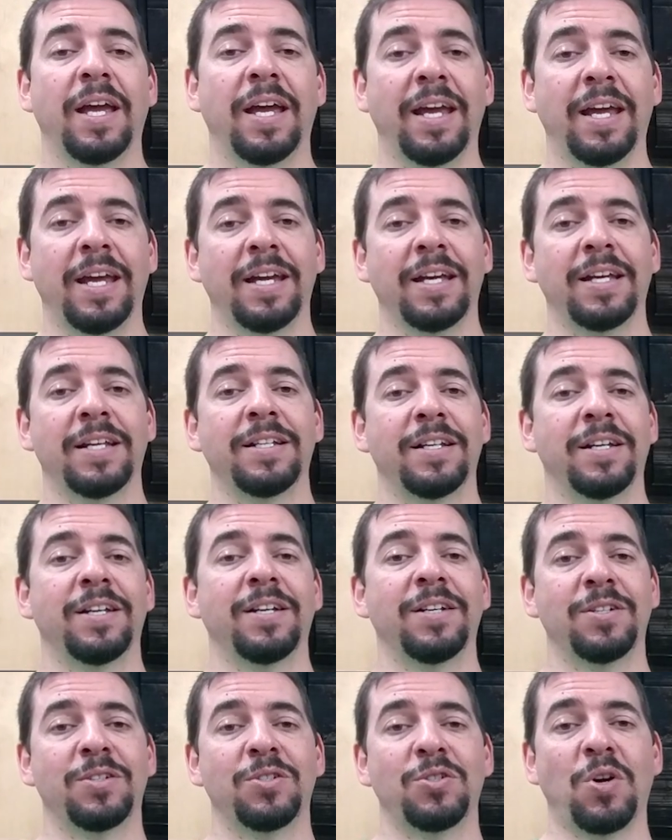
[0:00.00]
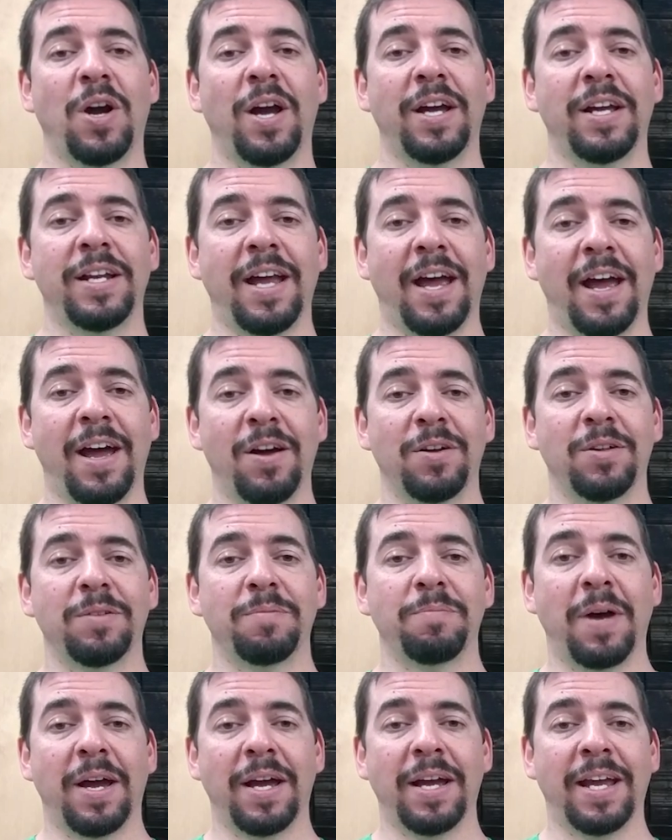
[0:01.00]
and trying
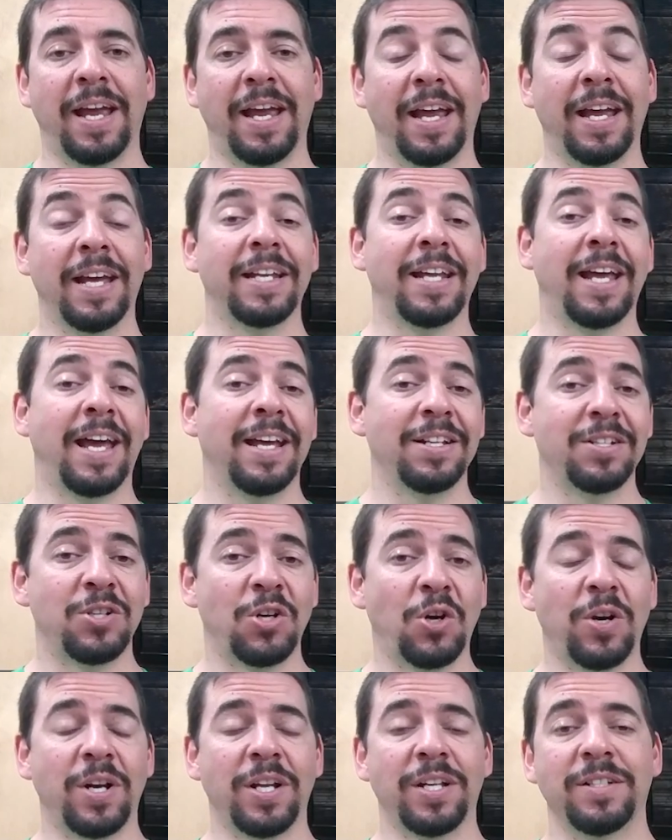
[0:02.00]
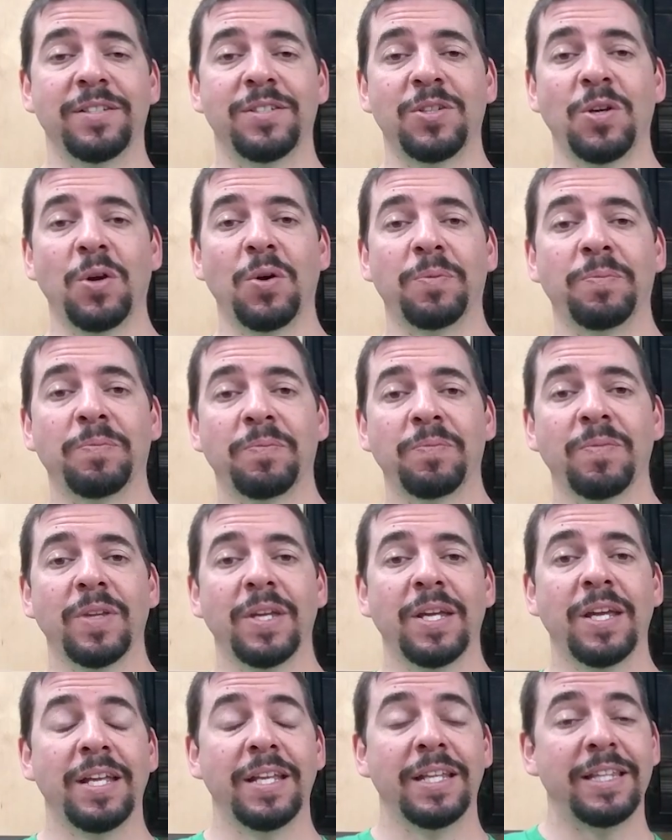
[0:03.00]
out my hand at turning. So
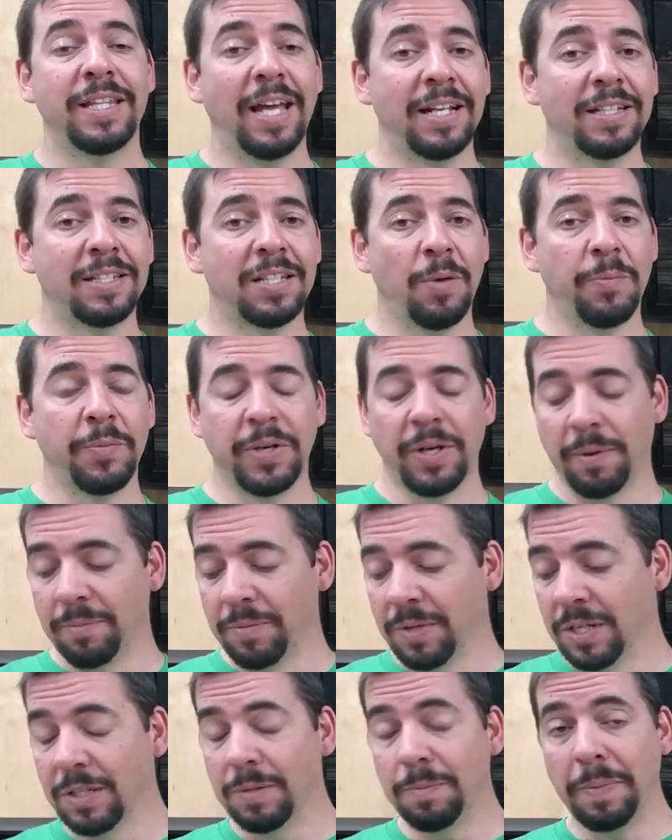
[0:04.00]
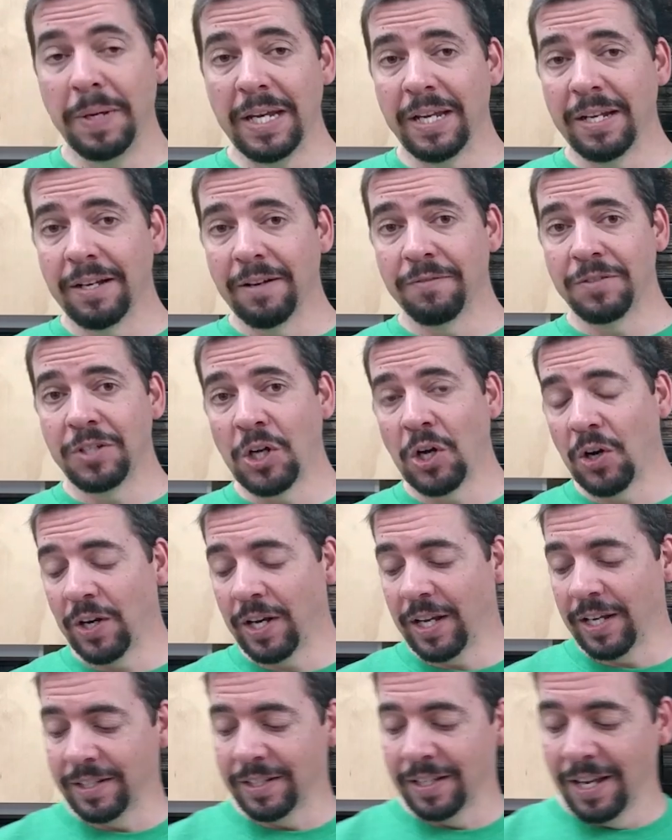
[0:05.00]
that's coming up. Speaking of
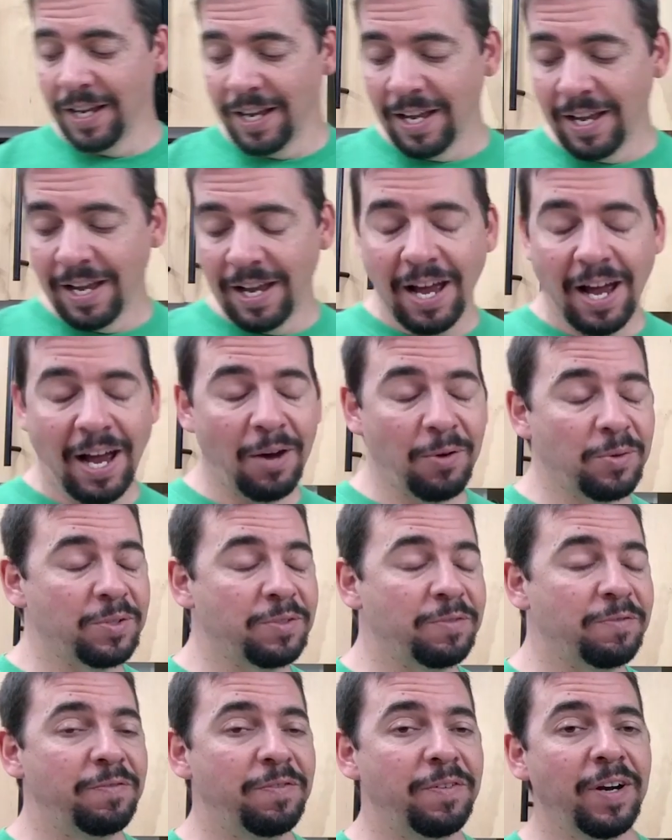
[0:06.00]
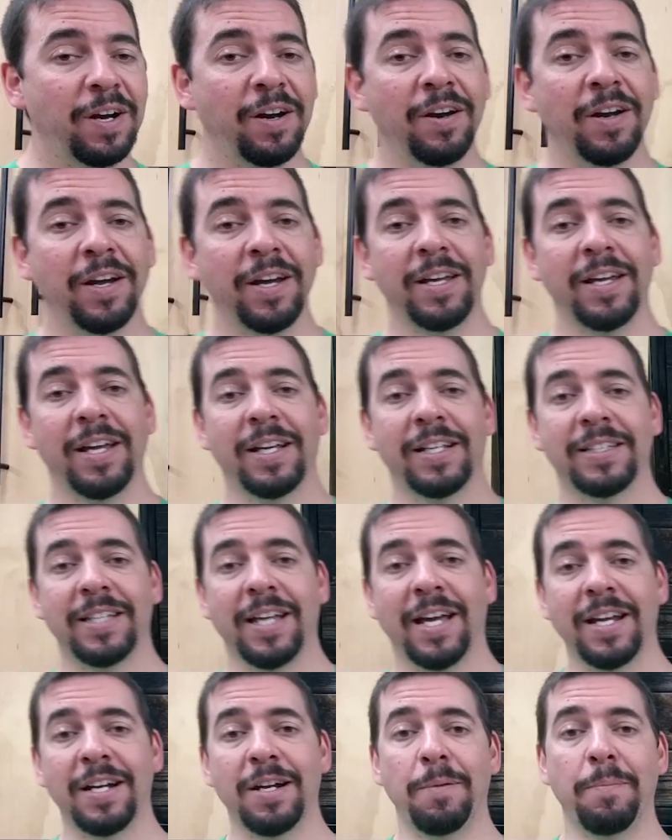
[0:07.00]
turning, I was very
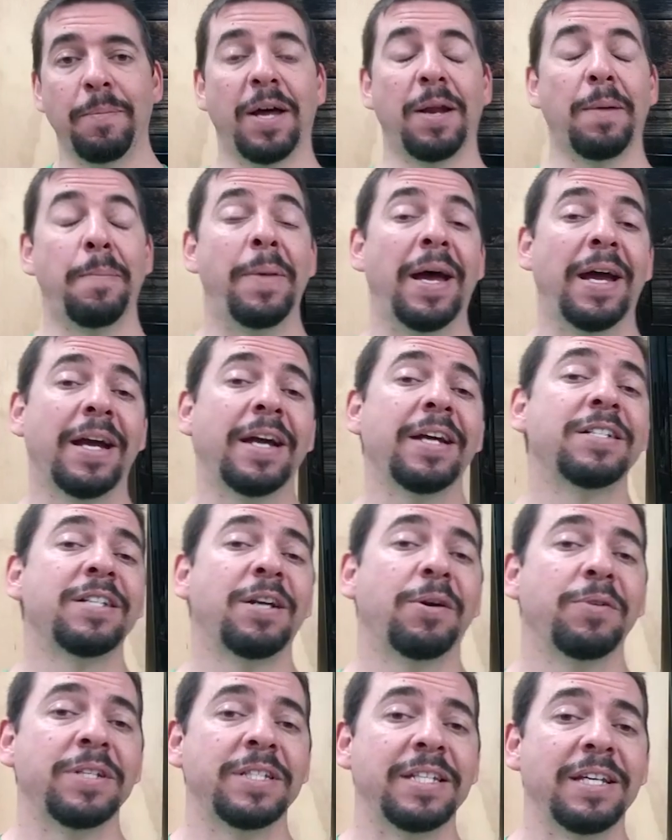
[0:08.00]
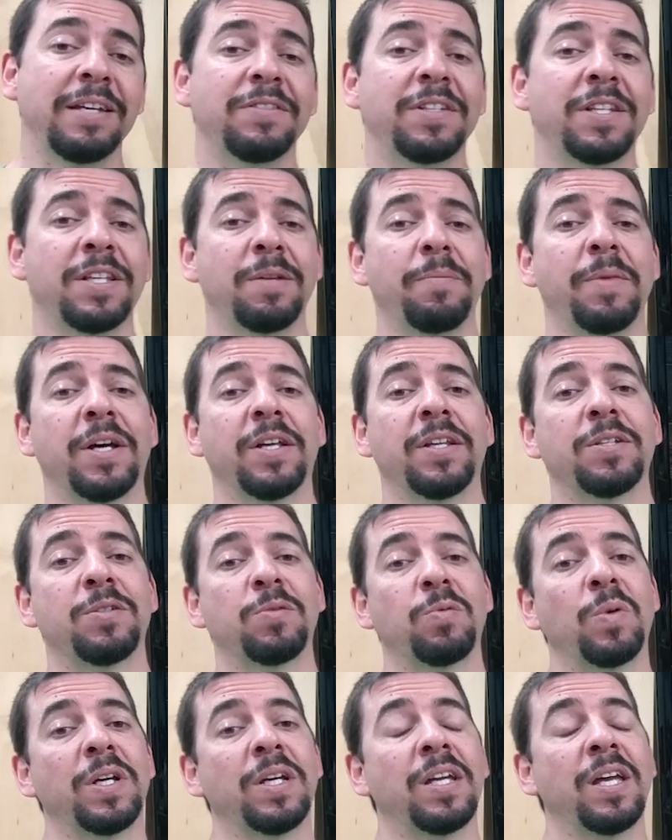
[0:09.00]
excited about a package I received in the mail
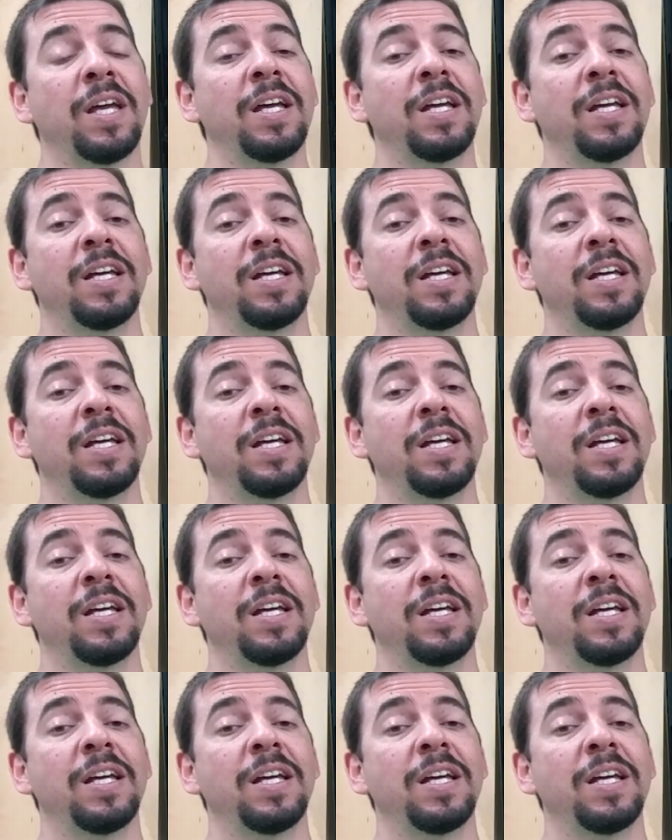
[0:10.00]
this week.